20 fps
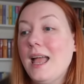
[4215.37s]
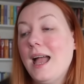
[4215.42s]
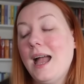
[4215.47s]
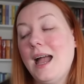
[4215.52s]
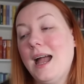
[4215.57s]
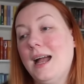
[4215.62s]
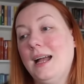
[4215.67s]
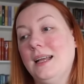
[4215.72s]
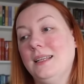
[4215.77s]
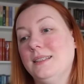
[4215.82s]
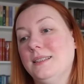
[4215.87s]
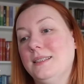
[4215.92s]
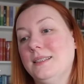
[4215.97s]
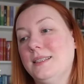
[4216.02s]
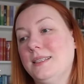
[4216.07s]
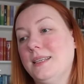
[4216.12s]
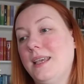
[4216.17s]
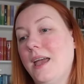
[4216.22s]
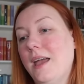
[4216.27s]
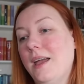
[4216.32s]
And
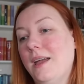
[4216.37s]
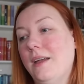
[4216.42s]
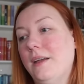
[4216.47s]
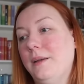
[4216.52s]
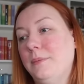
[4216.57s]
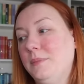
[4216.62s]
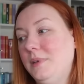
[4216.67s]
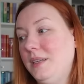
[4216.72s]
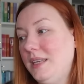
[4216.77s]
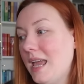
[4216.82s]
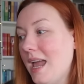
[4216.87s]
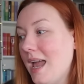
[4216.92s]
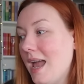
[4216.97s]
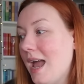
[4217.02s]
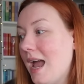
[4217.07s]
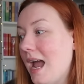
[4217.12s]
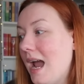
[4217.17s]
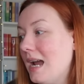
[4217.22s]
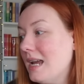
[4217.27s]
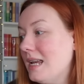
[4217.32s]
um,
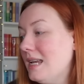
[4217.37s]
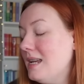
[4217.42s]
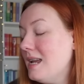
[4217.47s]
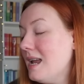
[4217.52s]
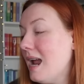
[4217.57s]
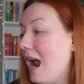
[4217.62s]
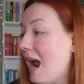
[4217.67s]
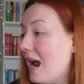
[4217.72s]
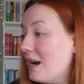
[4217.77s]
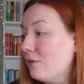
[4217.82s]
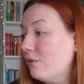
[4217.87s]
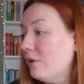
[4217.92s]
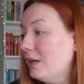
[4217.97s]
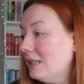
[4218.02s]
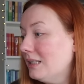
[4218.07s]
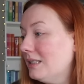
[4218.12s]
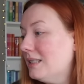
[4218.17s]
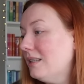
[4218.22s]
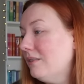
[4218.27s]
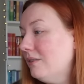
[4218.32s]
yeah, I had a
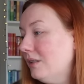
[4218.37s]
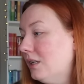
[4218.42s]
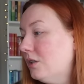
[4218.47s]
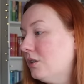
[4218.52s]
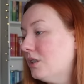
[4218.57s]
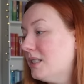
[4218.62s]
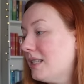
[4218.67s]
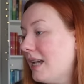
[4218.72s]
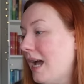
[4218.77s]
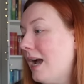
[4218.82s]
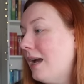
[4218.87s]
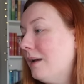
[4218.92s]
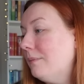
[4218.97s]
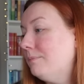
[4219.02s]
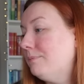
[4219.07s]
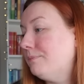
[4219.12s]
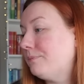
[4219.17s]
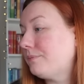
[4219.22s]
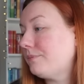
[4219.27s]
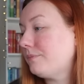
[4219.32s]
relatively good time.